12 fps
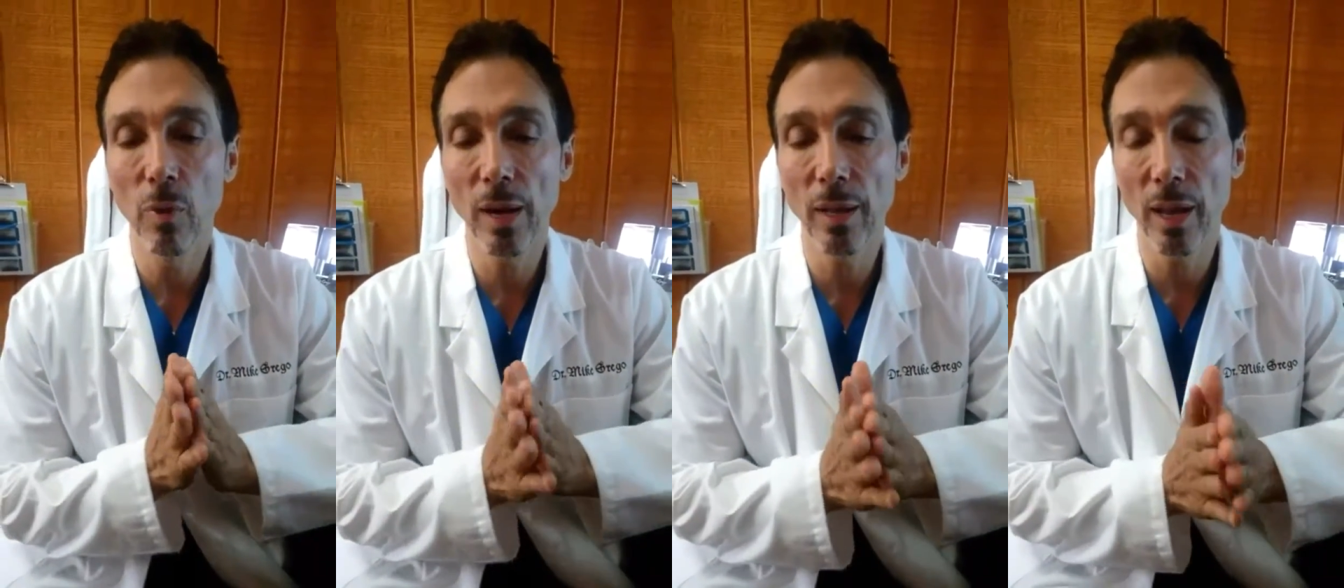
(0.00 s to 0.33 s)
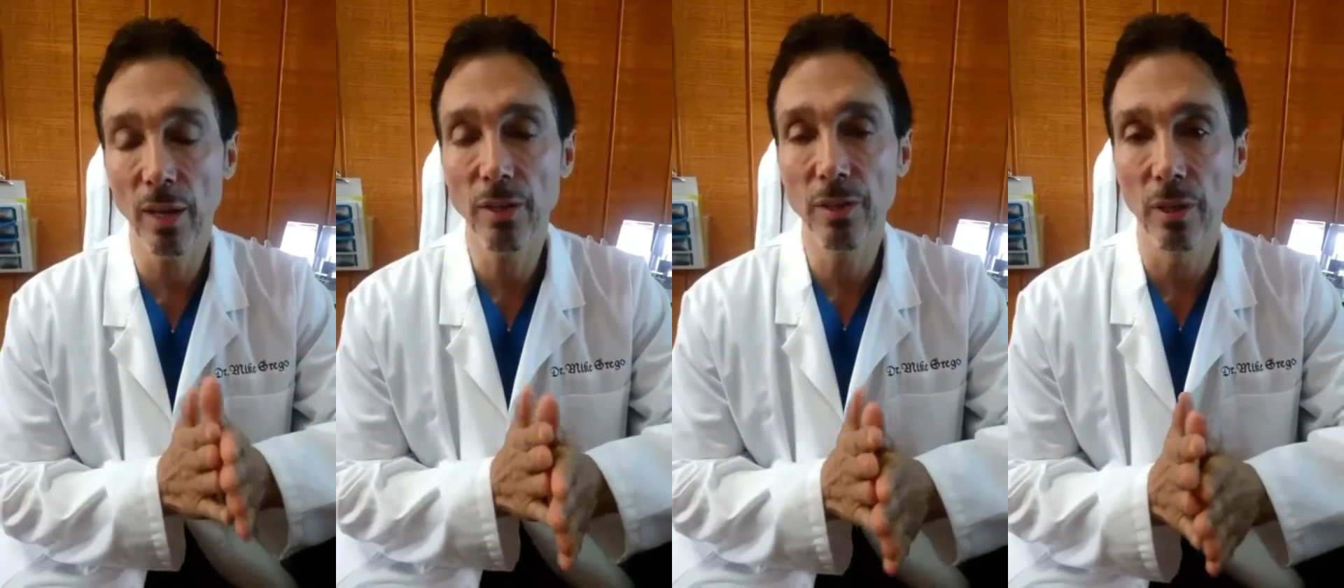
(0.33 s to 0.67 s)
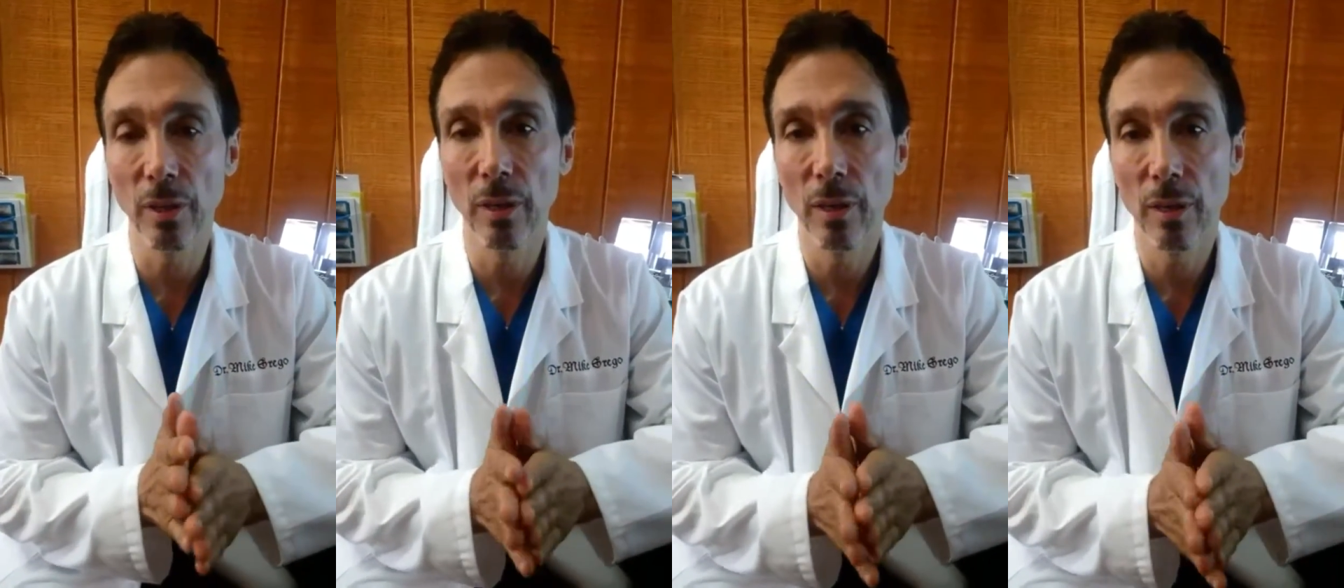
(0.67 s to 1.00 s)

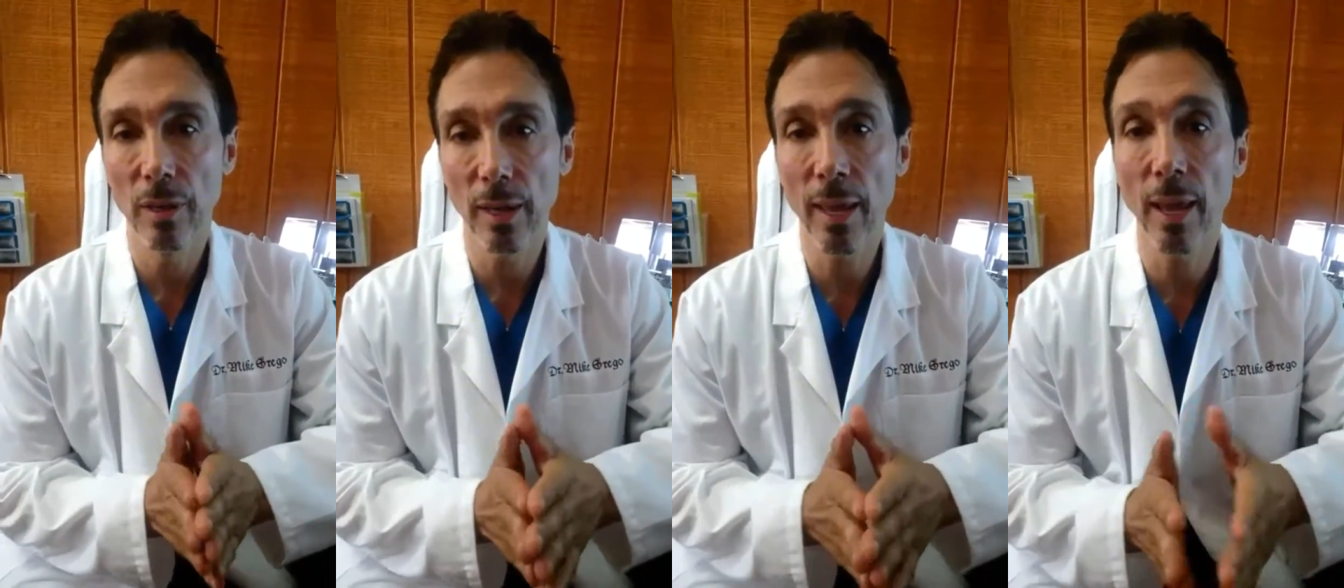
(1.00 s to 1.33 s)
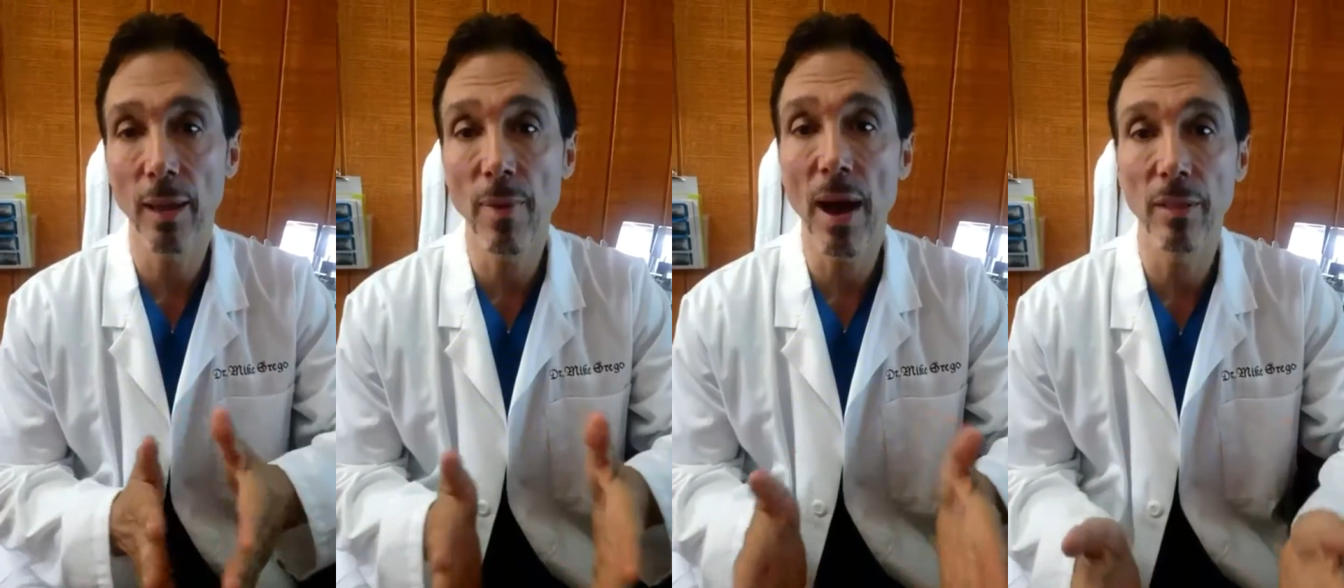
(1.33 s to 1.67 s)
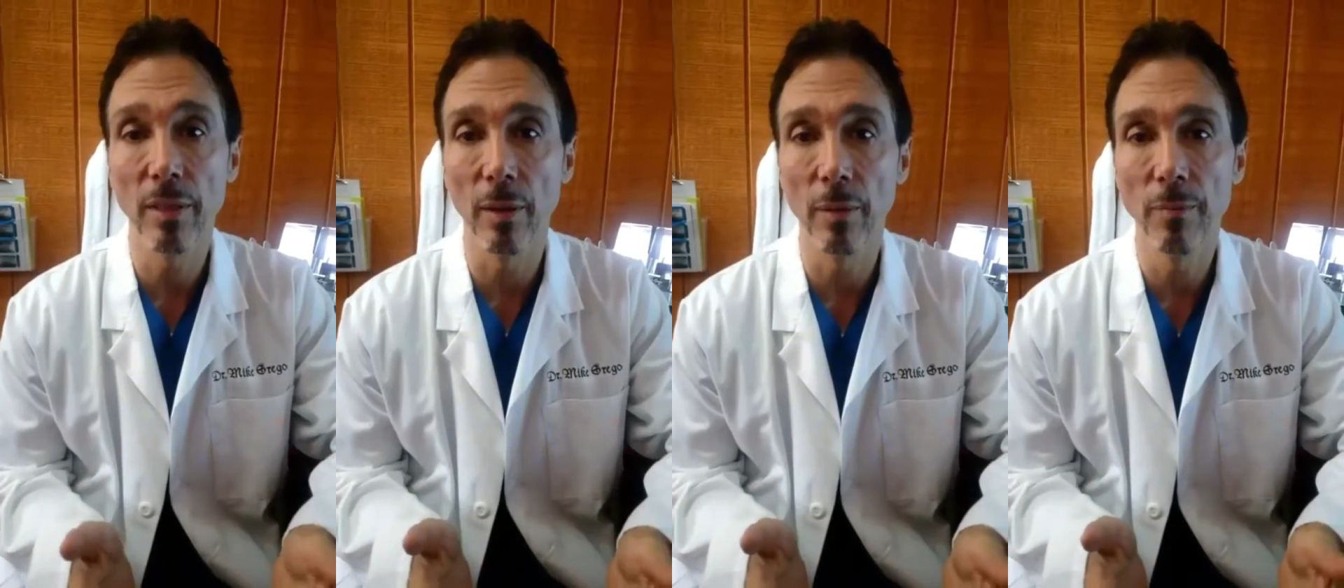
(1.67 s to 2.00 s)
radiation that came
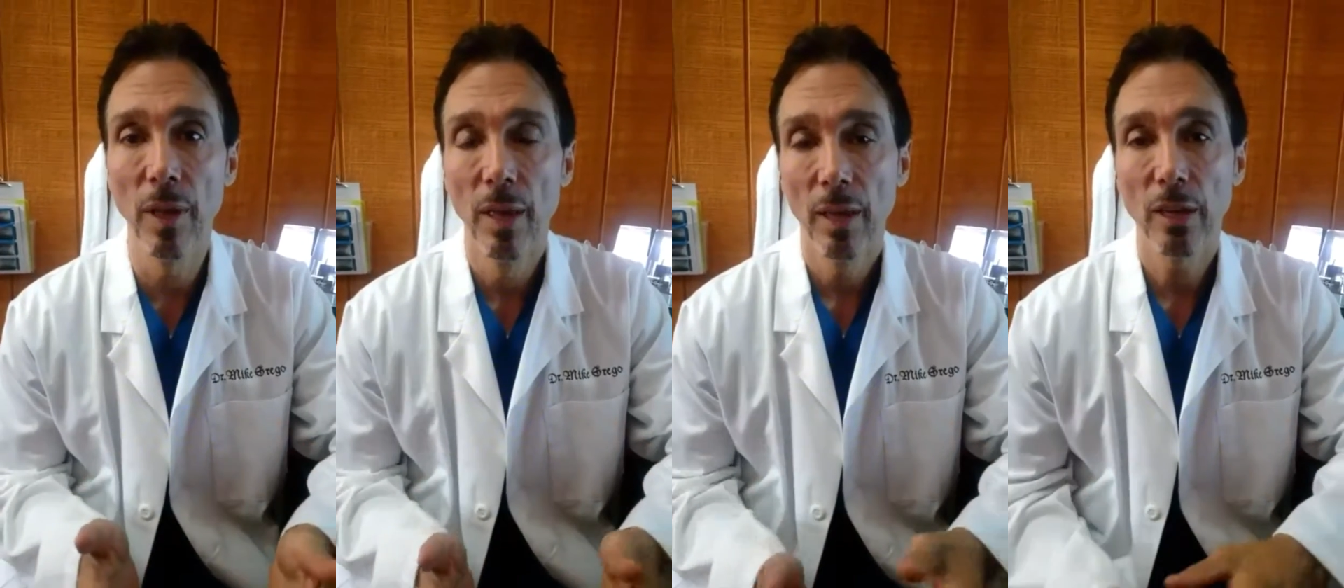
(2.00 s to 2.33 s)
out of them